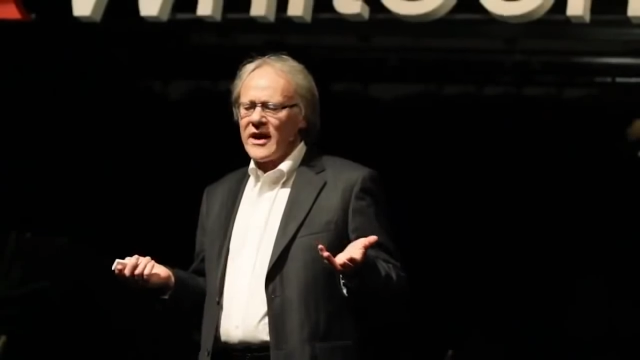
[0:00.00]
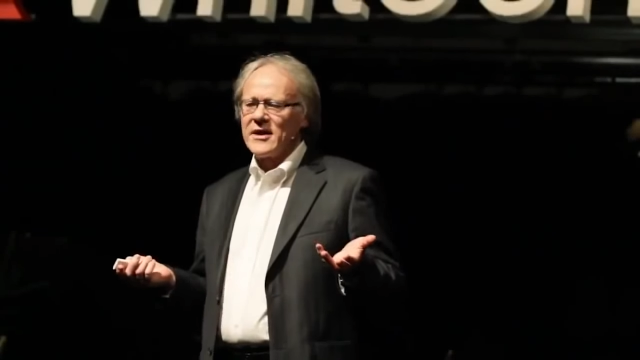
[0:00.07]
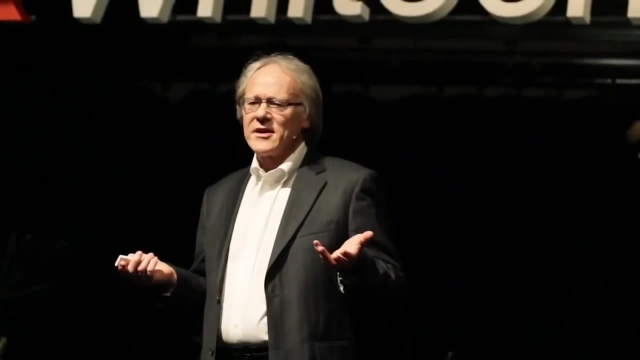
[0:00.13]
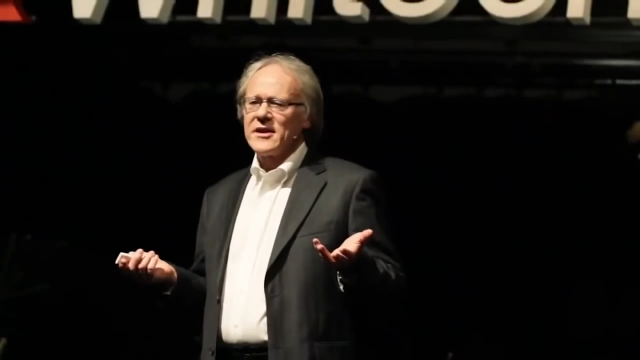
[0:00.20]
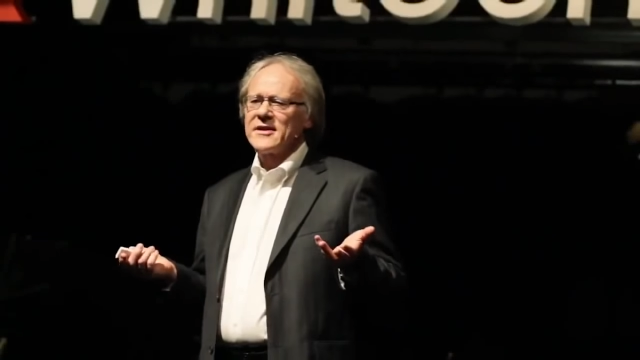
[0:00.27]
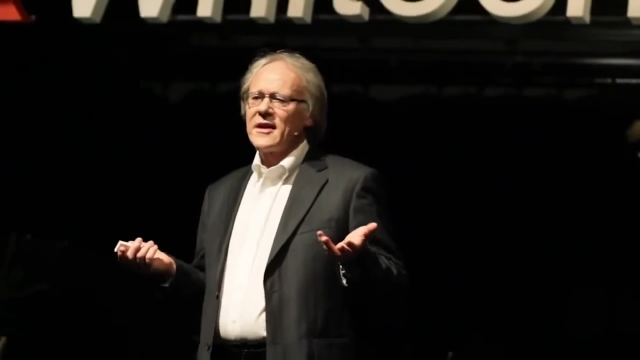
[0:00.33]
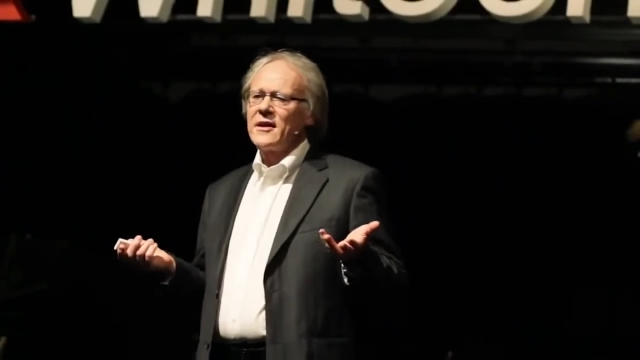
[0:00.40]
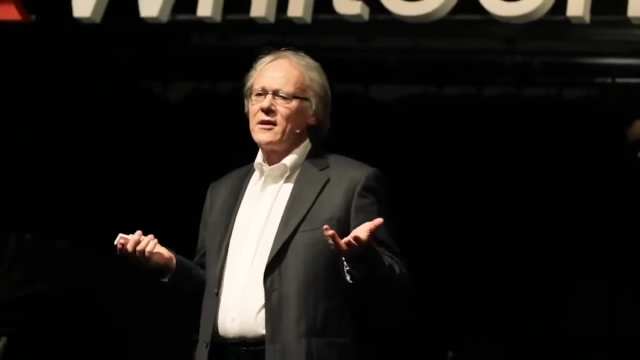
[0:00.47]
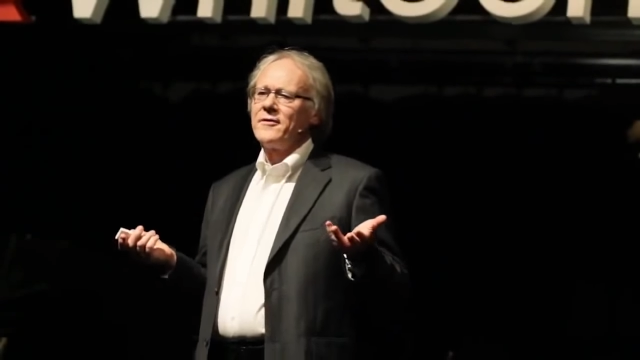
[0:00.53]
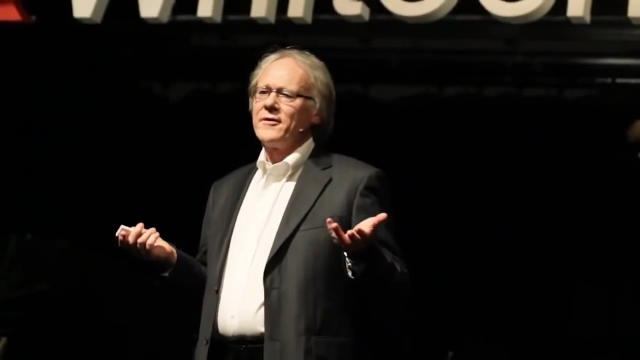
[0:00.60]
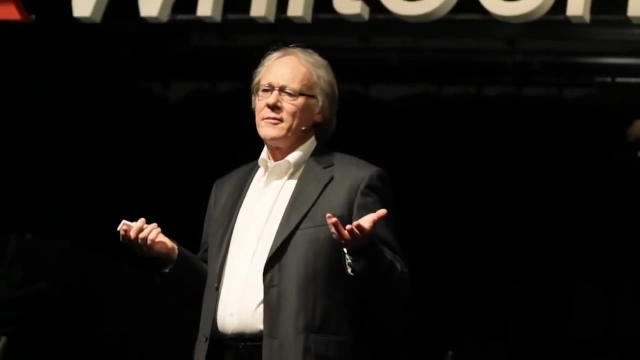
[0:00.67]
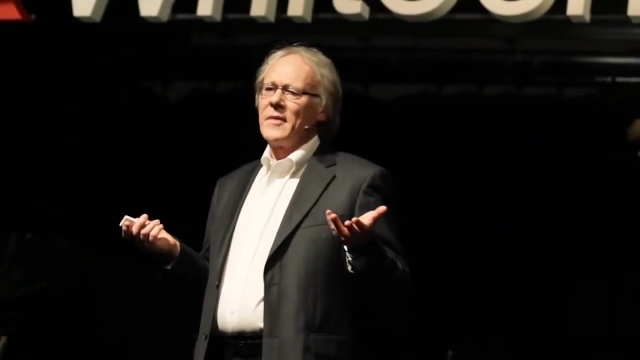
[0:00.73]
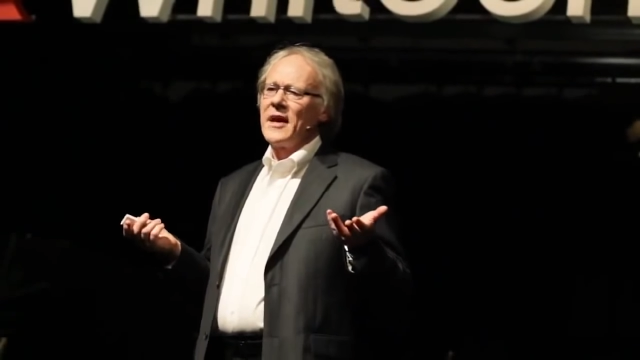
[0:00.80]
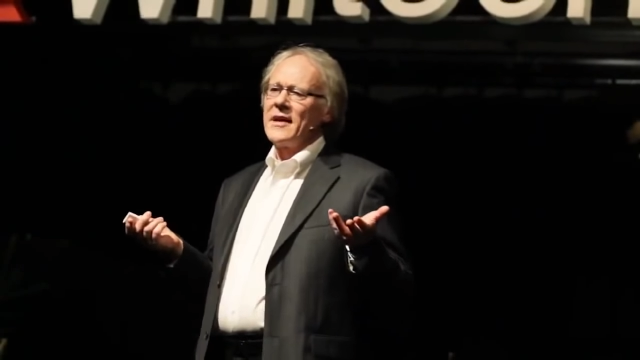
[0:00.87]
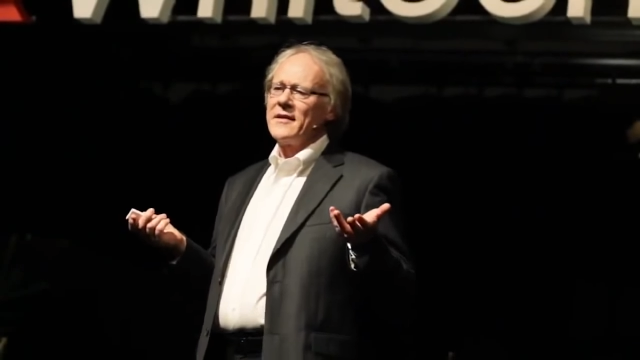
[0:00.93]
rages. I
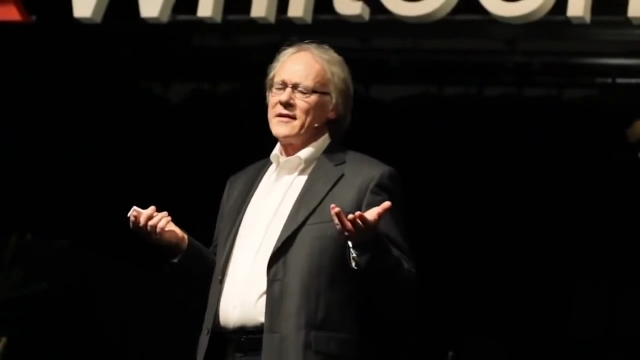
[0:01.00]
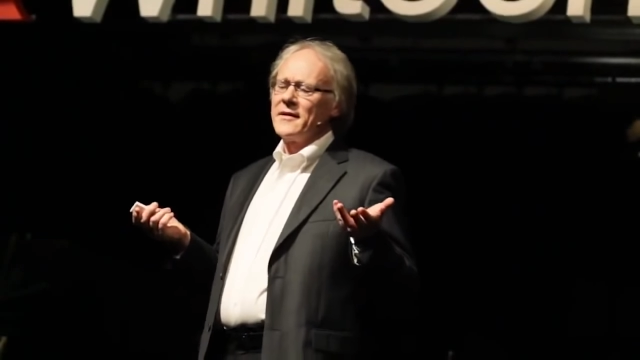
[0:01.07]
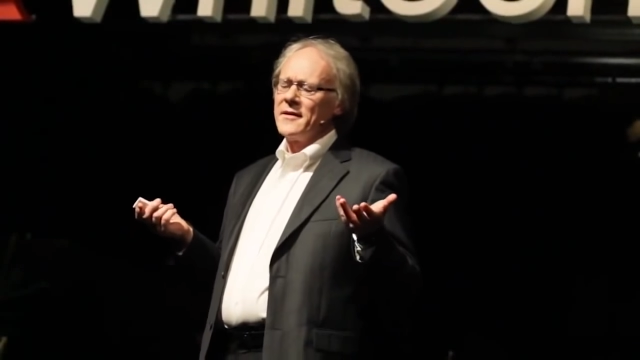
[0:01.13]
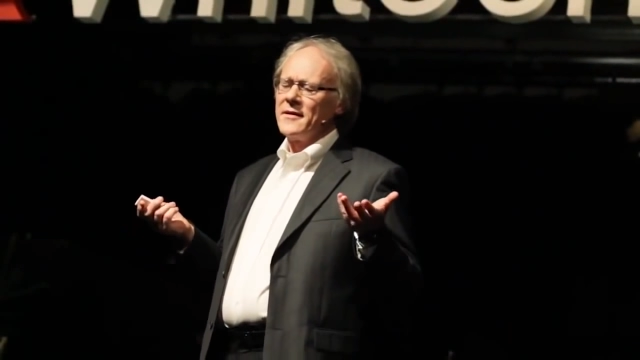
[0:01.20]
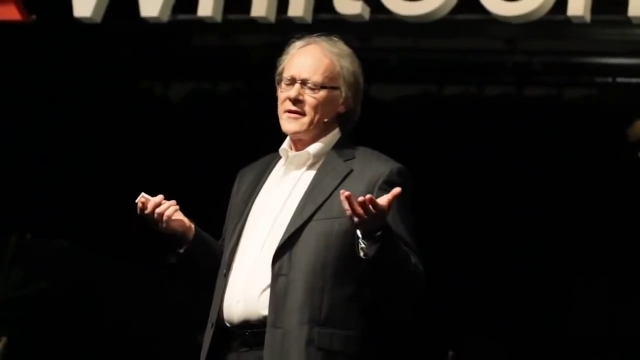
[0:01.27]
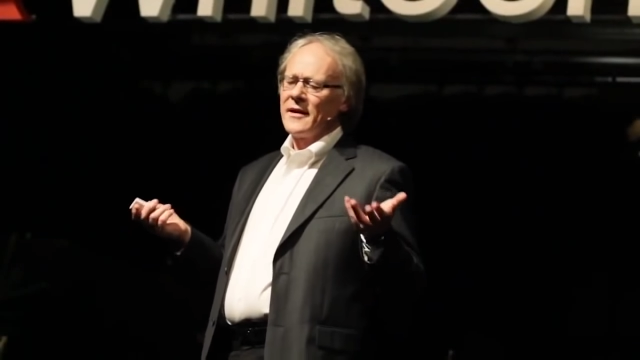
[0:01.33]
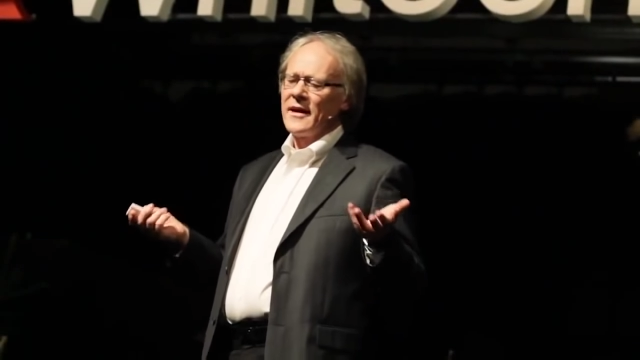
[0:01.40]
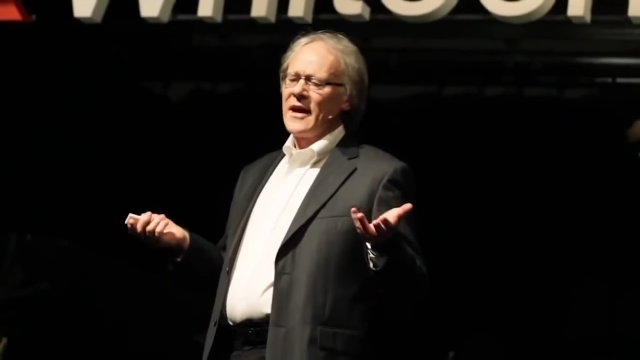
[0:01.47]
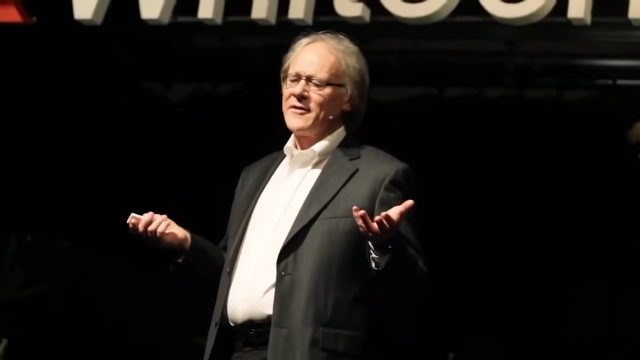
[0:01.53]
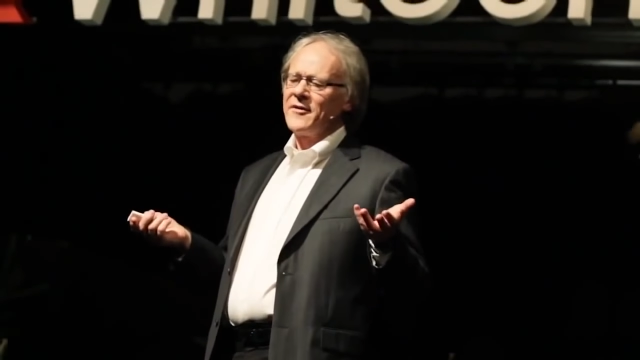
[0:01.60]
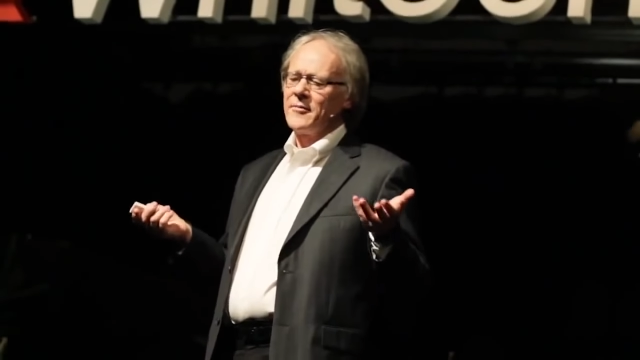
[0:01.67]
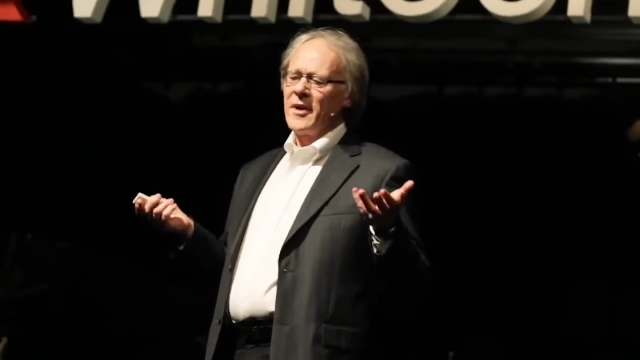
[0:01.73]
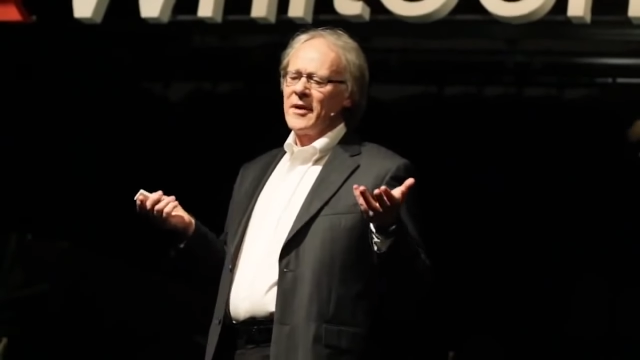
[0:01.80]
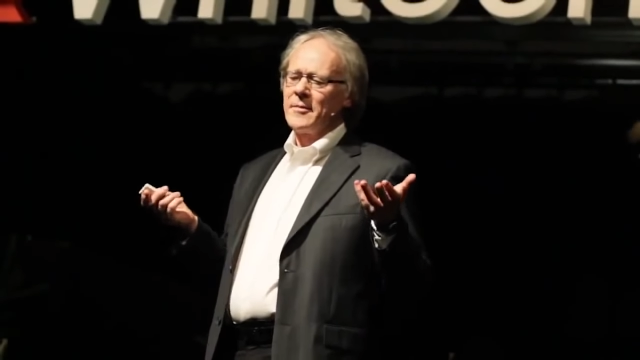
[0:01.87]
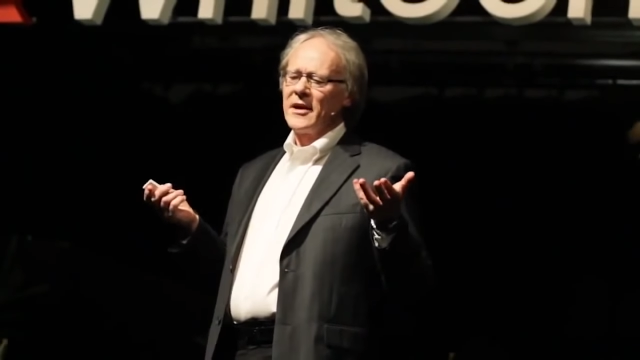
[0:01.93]
often made the
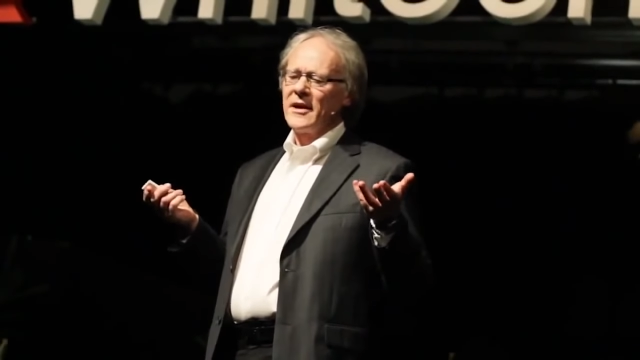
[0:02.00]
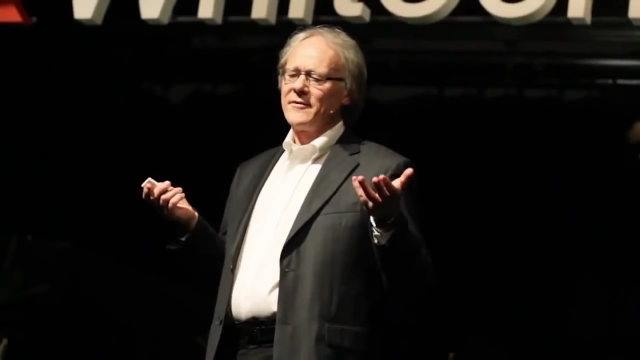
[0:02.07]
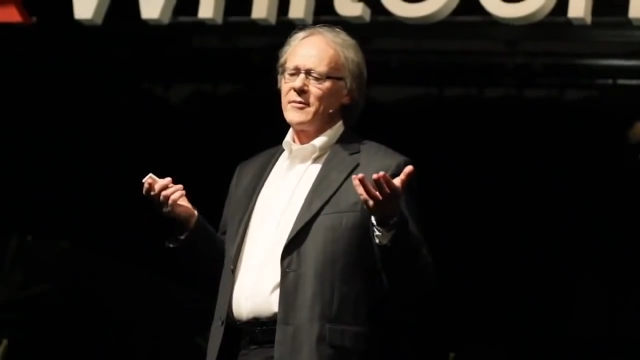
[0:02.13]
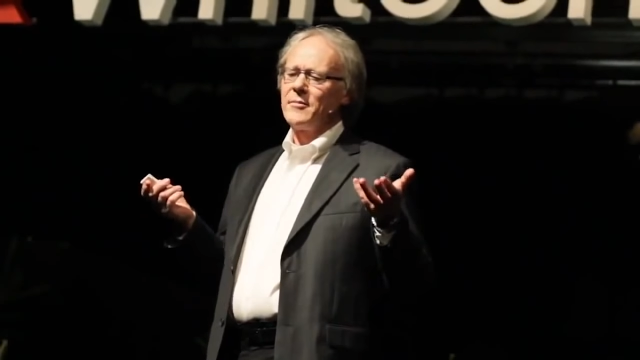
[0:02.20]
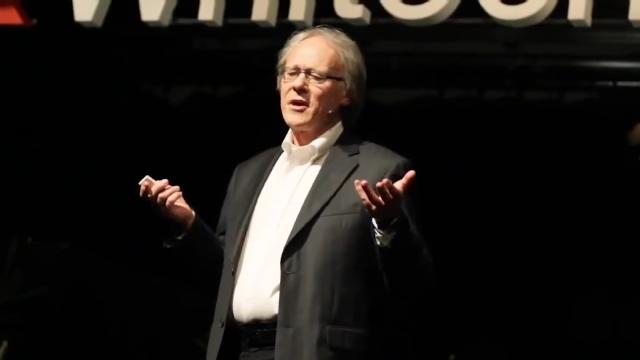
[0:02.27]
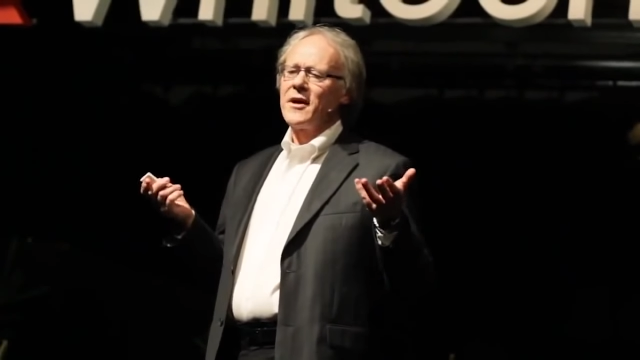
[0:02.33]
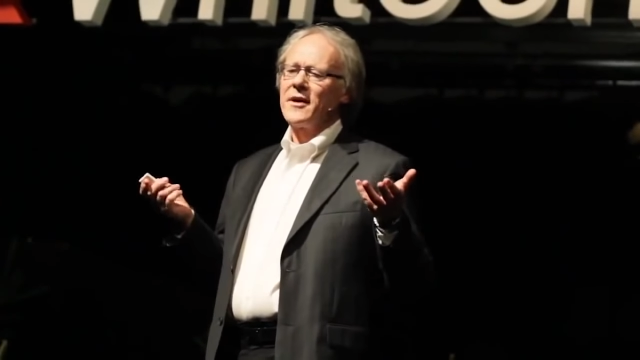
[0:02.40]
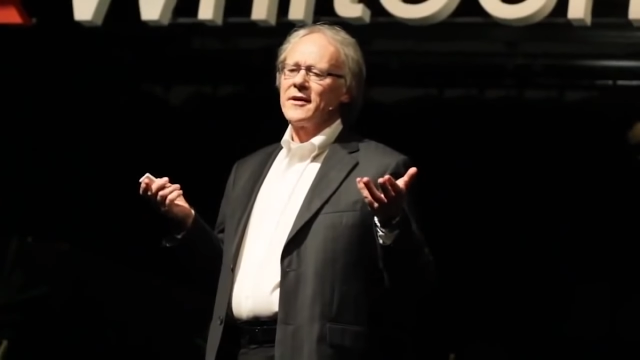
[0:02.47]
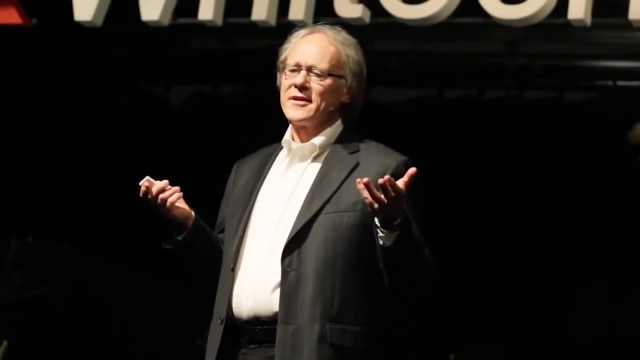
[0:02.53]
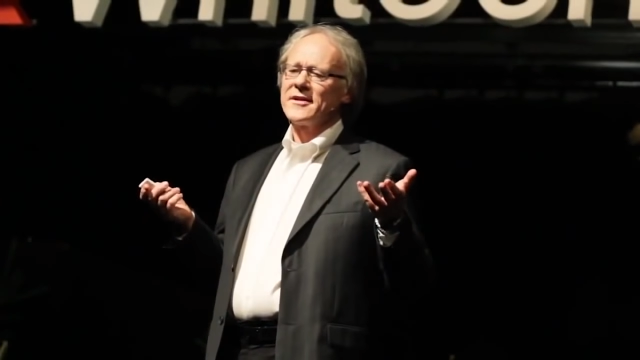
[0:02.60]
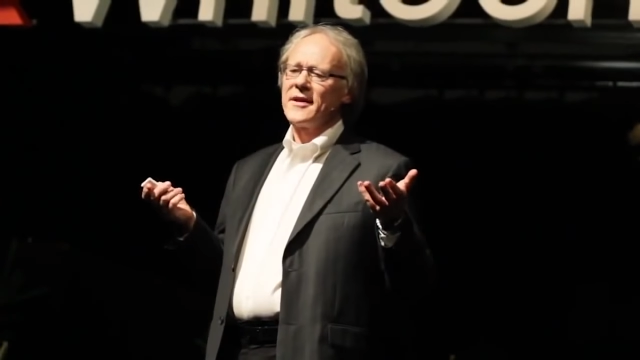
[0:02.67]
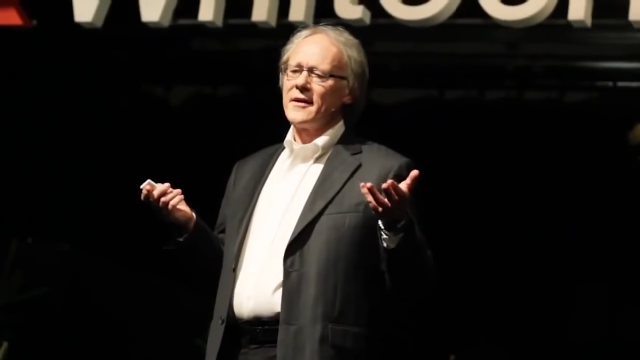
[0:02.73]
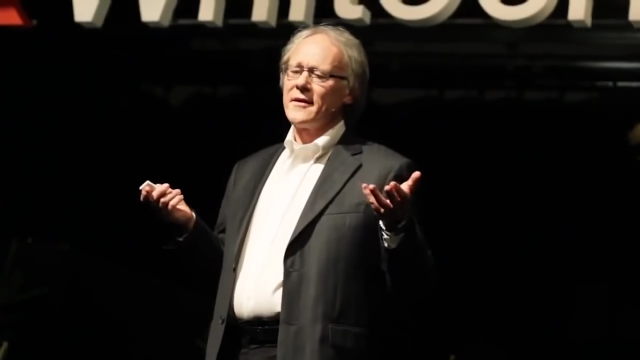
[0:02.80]
life of my beloved partner,